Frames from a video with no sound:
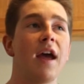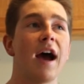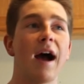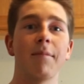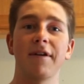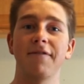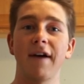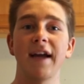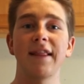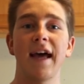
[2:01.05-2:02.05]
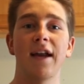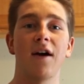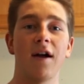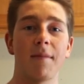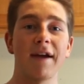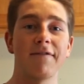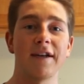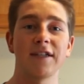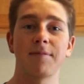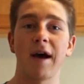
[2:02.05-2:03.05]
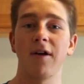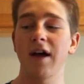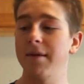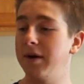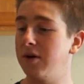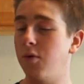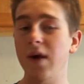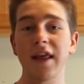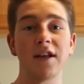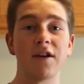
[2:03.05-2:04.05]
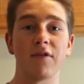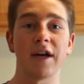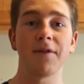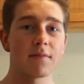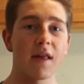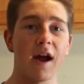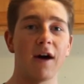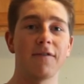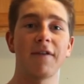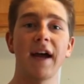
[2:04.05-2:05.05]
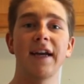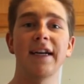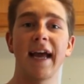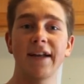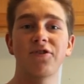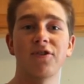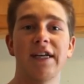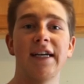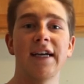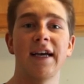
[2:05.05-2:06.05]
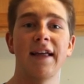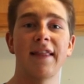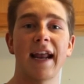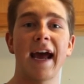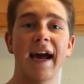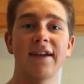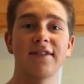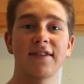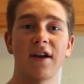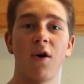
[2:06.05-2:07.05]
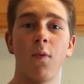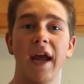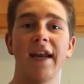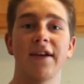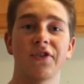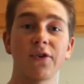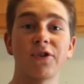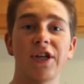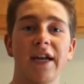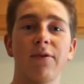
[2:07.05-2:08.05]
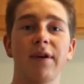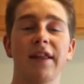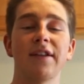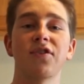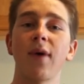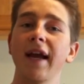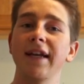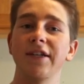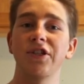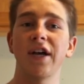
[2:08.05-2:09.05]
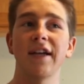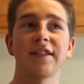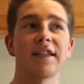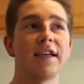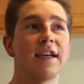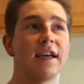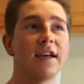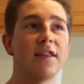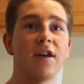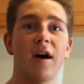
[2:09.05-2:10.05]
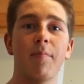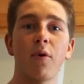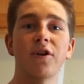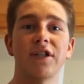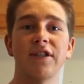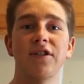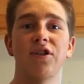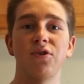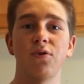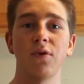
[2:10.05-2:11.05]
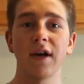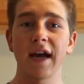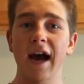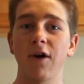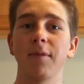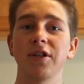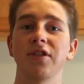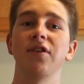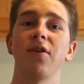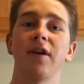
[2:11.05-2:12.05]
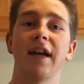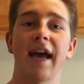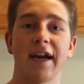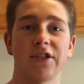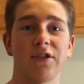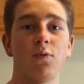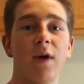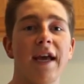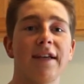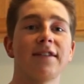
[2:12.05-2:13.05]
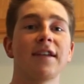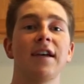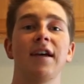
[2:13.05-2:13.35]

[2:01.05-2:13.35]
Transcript: I'm going to find that on MyFitnessPal. I'm going to weigh the donut. I'll find an entry that has a weight associated with it so I can adjust the portion to how much the donut actually weighs.